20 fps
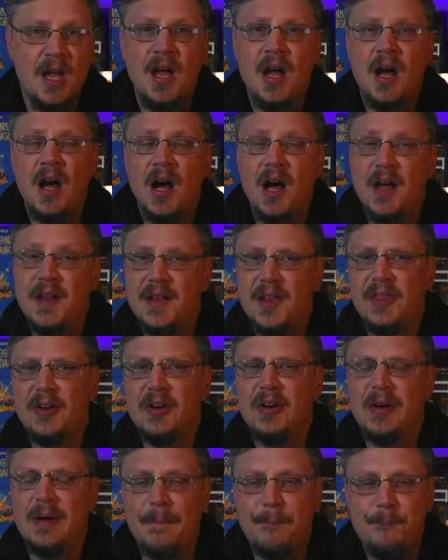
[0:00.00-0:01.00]

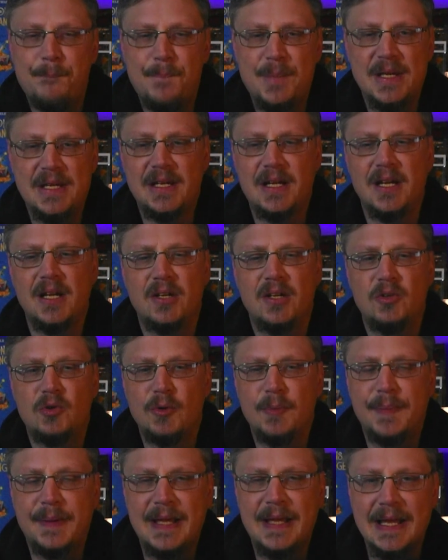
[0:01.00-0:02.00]
Another big
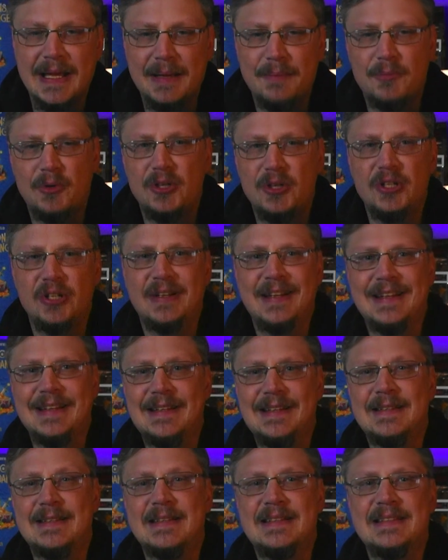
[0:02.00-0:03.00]
group game where you're getting
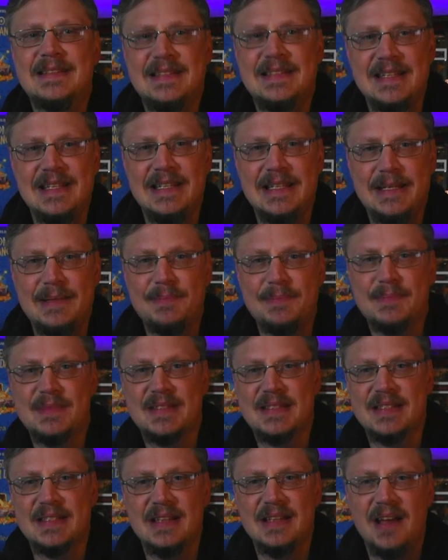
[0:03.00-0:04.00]
into
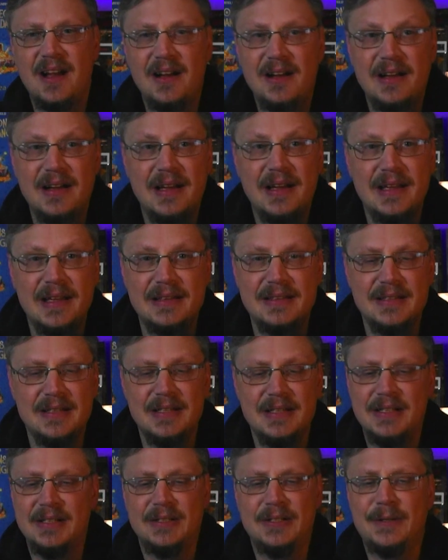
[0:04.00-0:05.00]
teams and
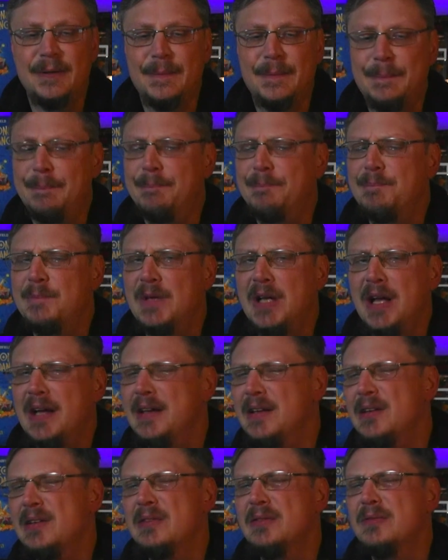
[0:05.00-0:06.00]
you're kind
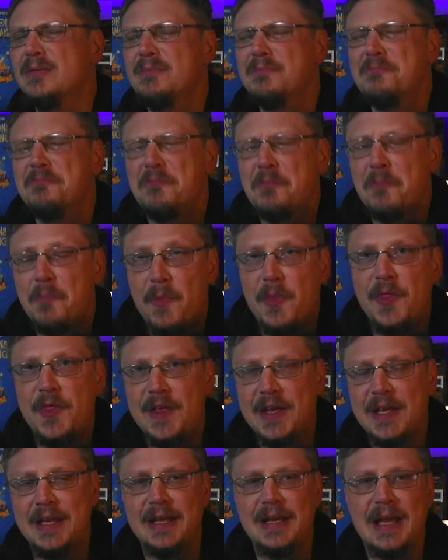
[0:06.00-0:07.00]
of
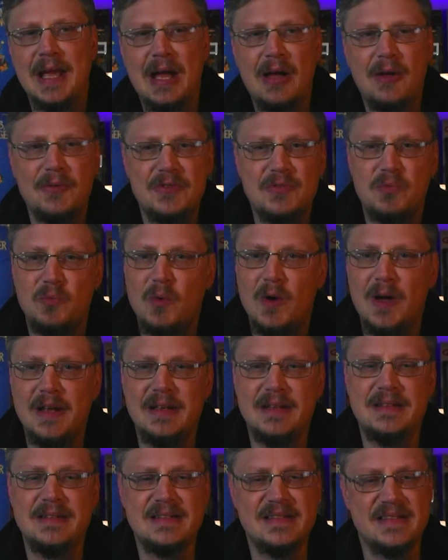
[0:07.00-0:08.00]
thinking out, what
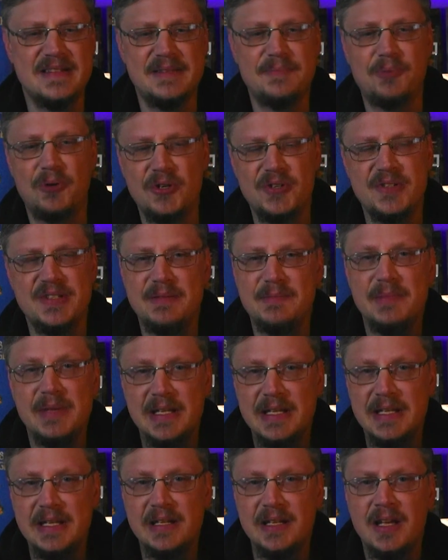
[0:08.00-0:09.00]
does this person
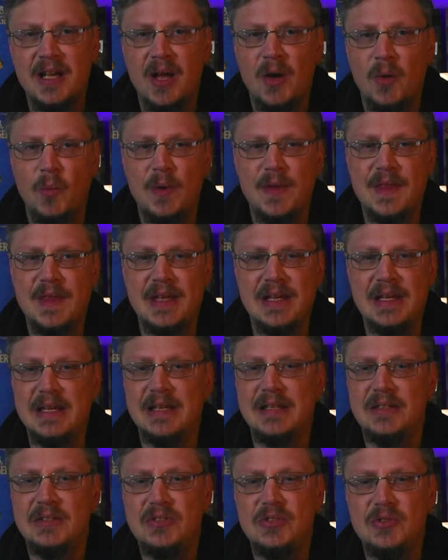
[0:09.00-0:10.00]
mean when they
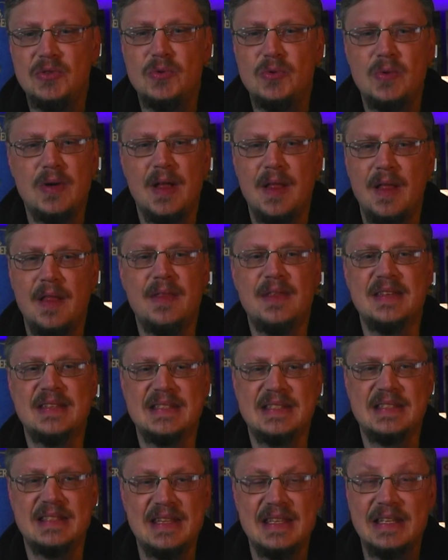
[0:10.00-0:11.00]
do this
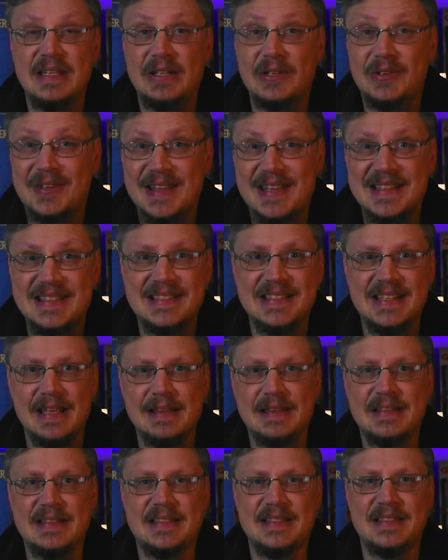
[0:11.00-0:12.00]
thing or they say
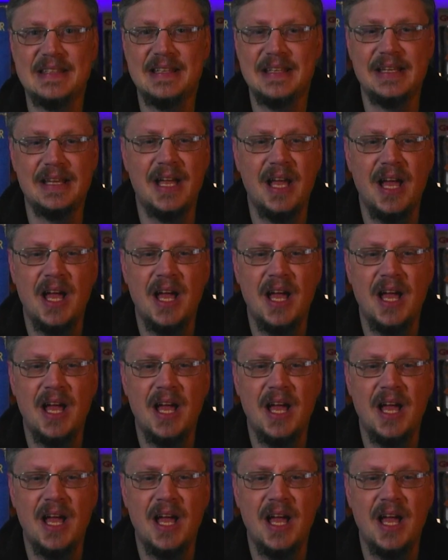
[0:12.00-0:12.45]
this thing.